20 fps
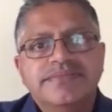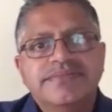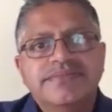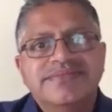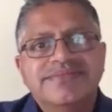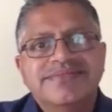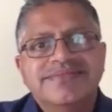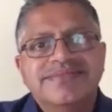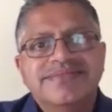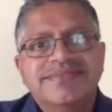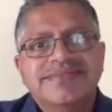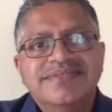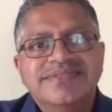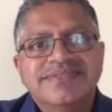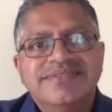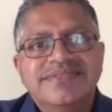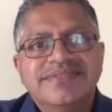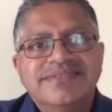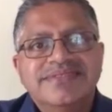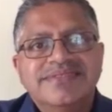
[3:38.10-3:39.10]
ninth
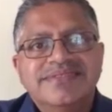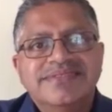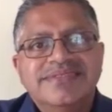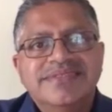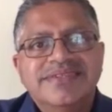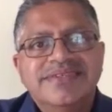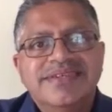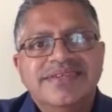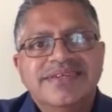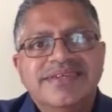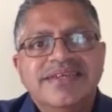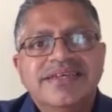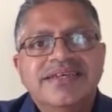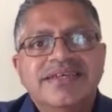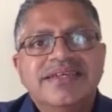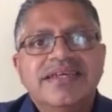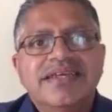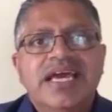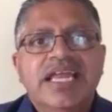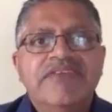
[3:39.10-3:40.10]
of Av.
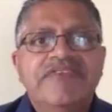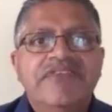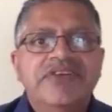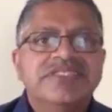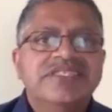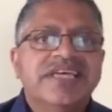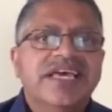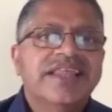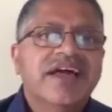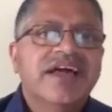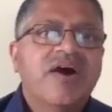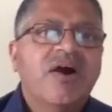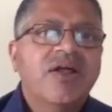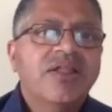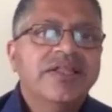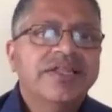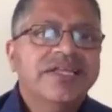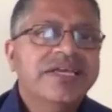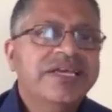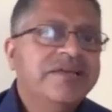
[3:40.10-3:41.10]
And if you say that all
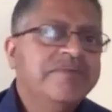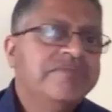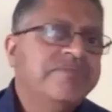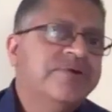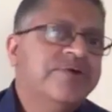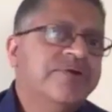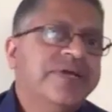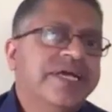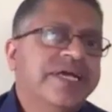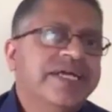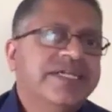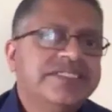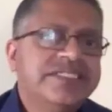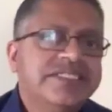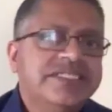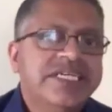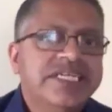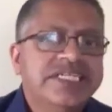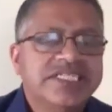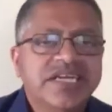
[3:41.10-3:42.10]
in Hebrew, it's
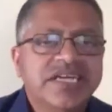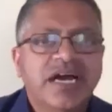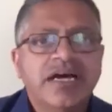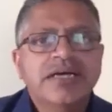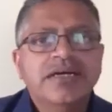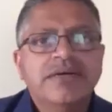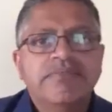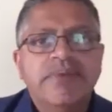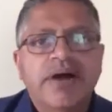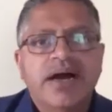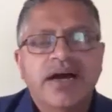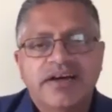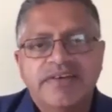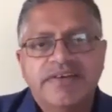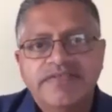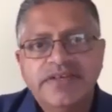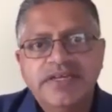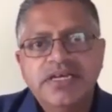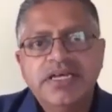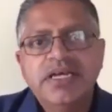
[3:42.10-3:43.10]
Tisha B'av.
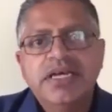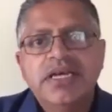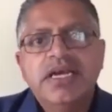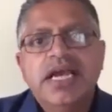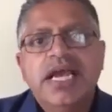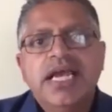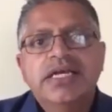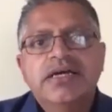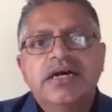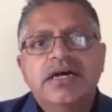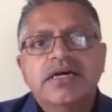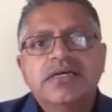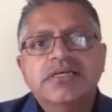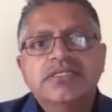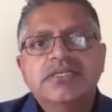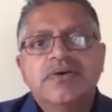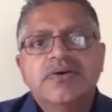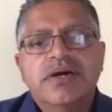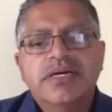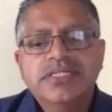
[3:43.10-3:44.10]
And on,
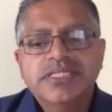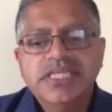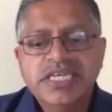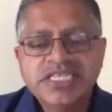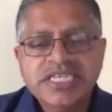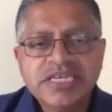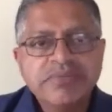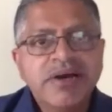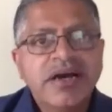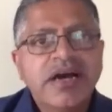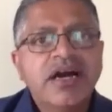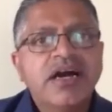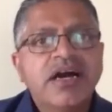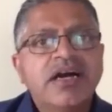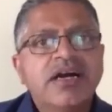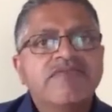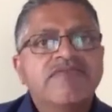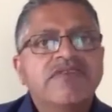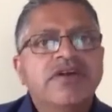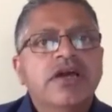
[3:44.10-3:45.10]
so on Tisha
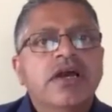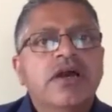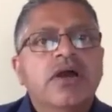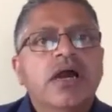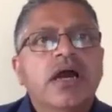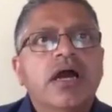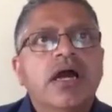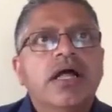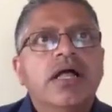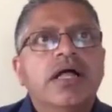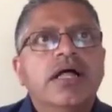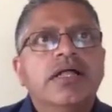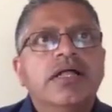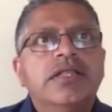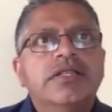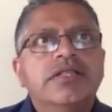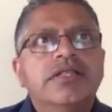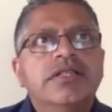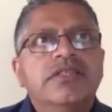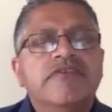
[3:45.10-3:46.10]
B'Av,
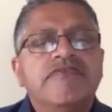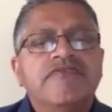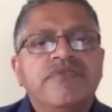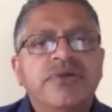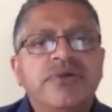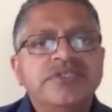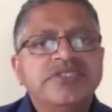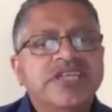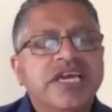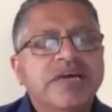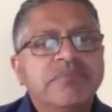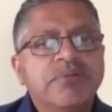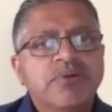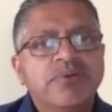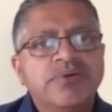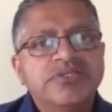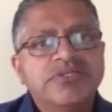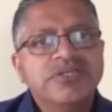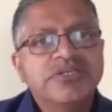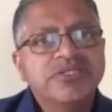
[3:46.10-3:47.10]
the first temple
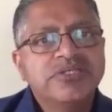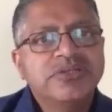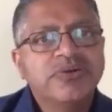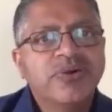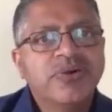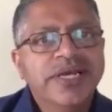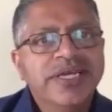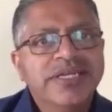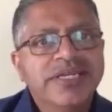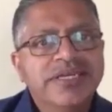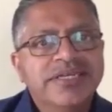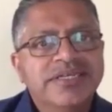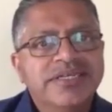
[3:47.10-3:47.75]
was destroyed,